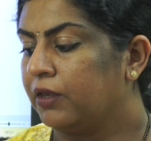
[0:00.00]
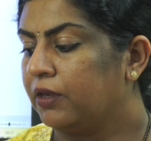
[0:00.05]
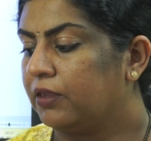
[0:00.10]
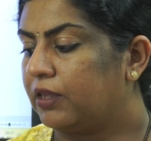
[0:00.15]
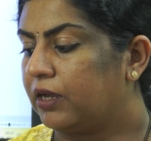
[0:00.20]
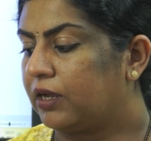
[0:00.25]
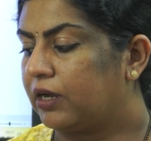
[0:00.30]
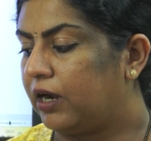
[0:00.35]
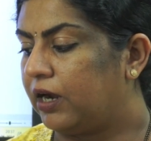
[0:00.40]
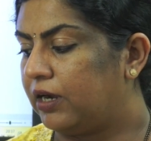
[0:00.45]

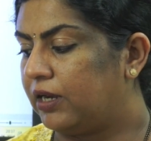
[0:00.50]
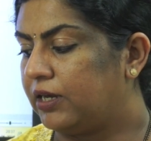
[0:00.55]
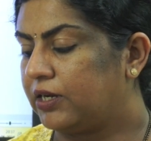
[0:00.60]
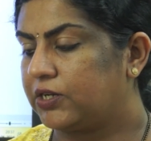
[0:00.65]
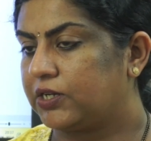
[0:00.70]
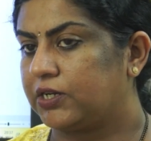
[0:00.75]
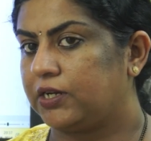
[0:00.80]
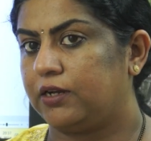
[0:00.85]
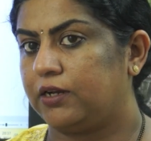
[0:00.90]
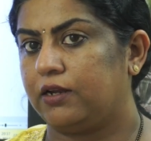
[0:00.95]
the
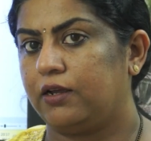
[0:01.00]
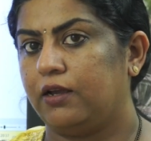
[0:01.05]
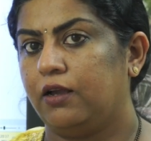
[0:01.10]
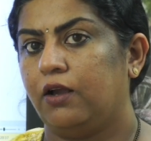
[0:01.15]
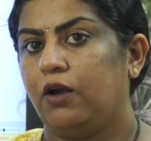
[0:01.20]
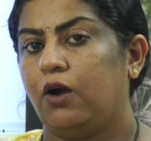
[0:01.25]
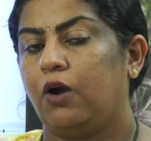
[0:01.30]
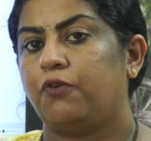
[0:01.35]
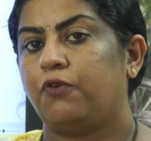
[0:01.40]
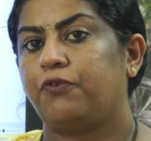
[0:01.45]
collection
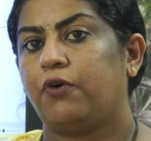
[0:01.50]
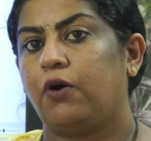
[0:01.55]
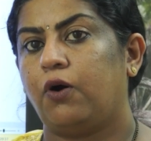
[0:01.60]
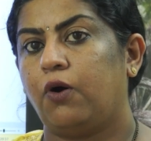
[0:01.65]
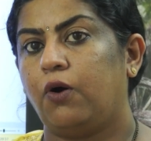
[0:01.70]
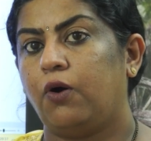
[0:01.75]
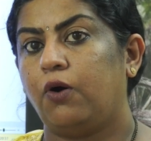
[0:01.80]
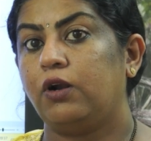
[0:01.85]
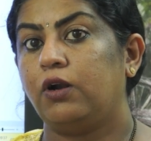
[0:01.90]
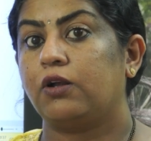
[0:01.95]
of
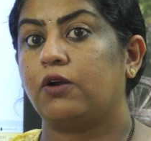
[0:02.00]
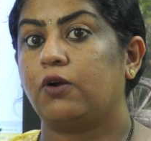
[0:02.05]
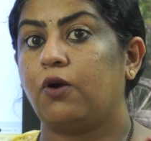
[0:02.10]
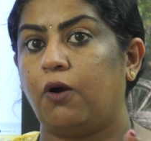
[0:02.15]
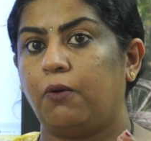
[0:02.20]
all